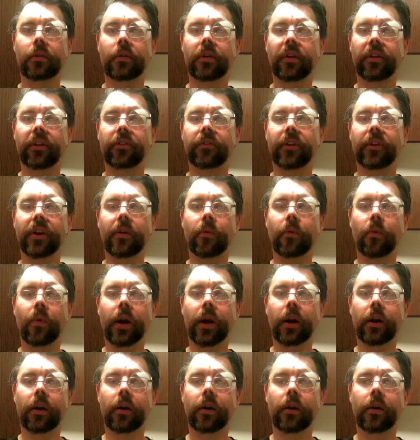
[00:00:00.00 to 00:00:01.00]
to see
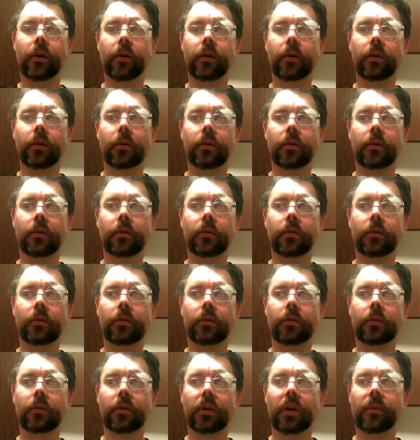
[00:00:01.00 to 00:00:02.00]
where
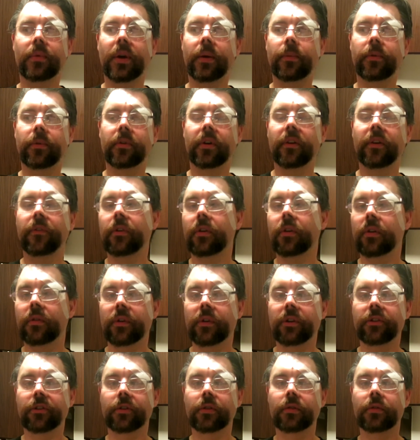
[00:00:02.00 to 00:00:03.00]
in my peripheral
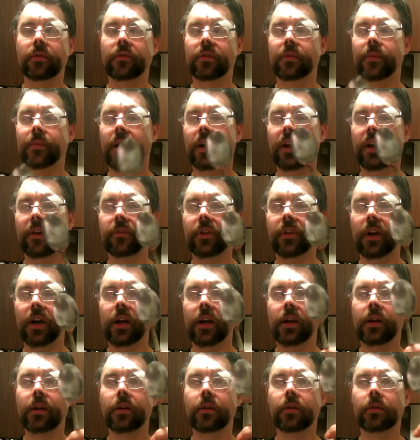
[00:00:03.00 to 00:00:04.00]
vision for my left
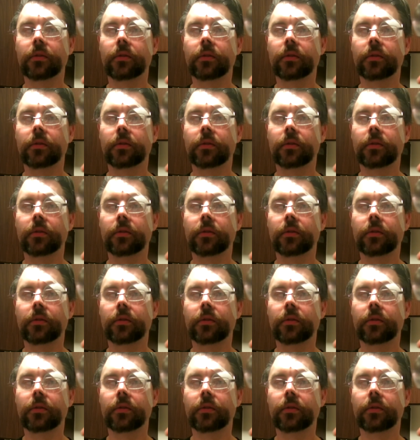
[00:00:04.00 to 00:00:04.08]
eye